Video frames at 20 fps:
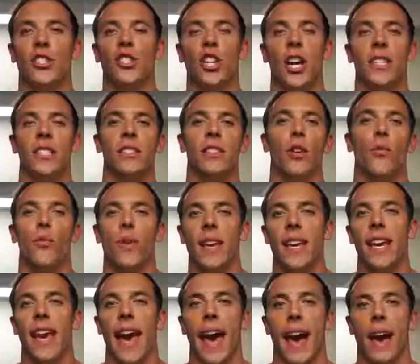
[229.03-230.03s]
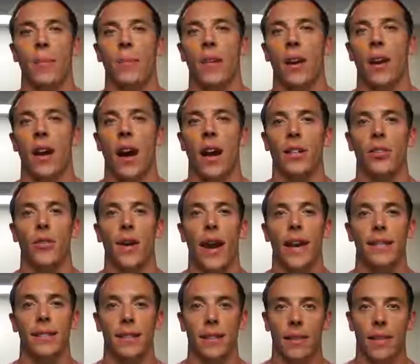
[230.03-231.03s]
Just to recap, the
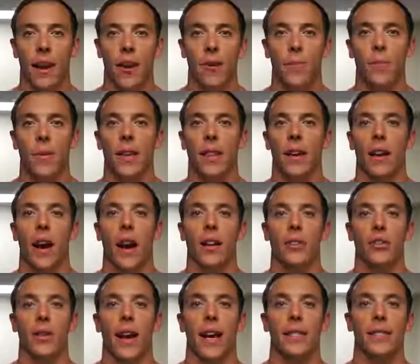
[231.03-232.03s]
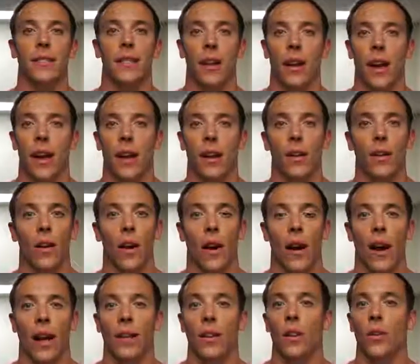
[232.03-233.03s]
contrast therapy, the contrast
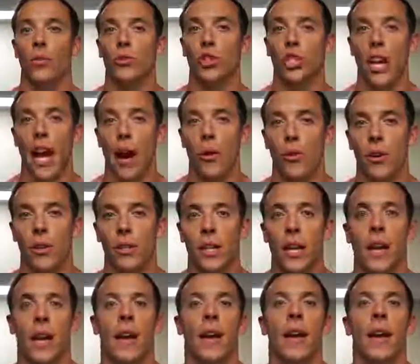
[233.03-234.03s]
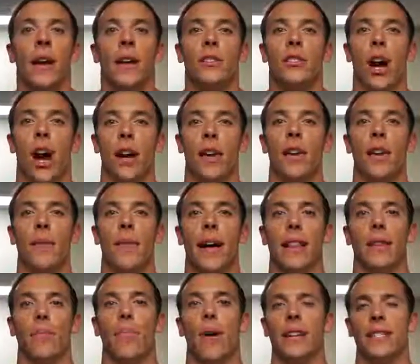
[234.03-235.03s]
hot, cold showers, talking
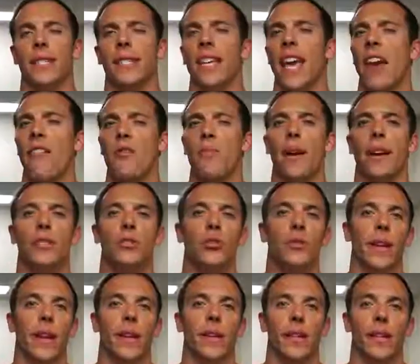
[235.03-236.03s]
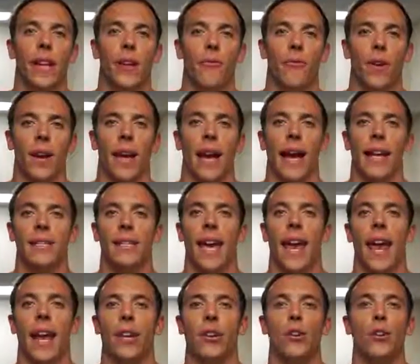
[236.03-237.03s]
about the process. Everybody's uniquely different, guys,
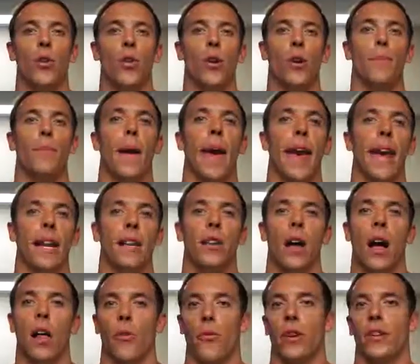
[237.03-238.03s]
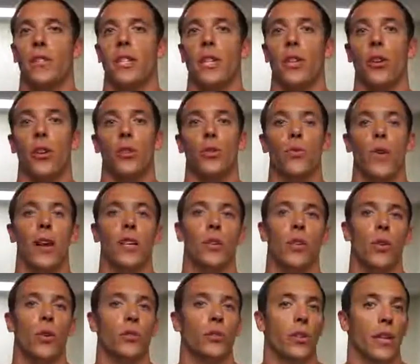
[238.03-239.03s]
and your pain tolerance and your
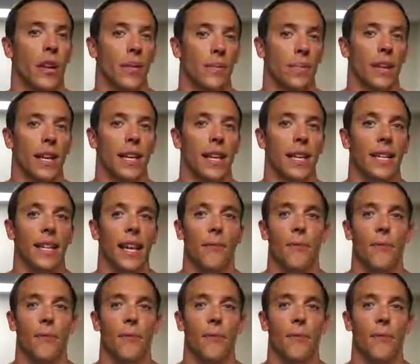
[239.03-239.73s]
thresholds are completely